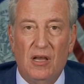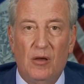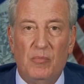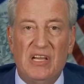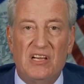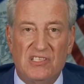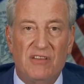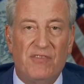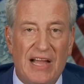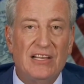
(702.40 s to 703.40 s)
because they
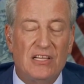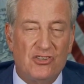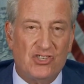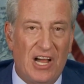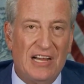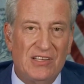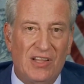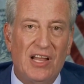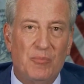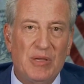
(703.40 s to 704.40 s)
finally shocked a
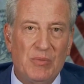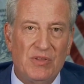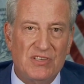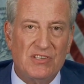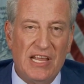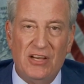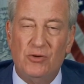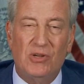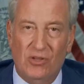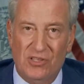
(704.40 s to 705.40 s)
lot of people in the state
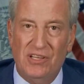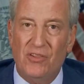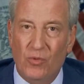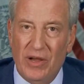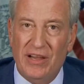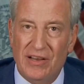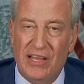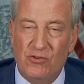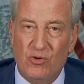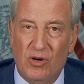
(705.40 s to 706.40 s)
who had looked the other way on
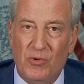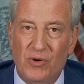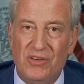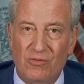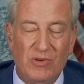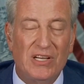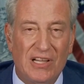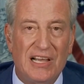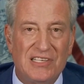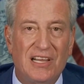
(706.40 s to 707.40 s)
Andrew Cuomo into
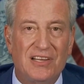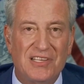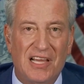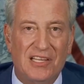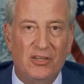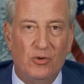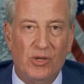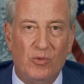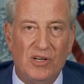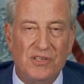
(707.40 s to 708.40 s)
realizing exactly who
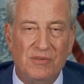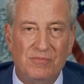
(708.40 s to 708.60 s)
he was.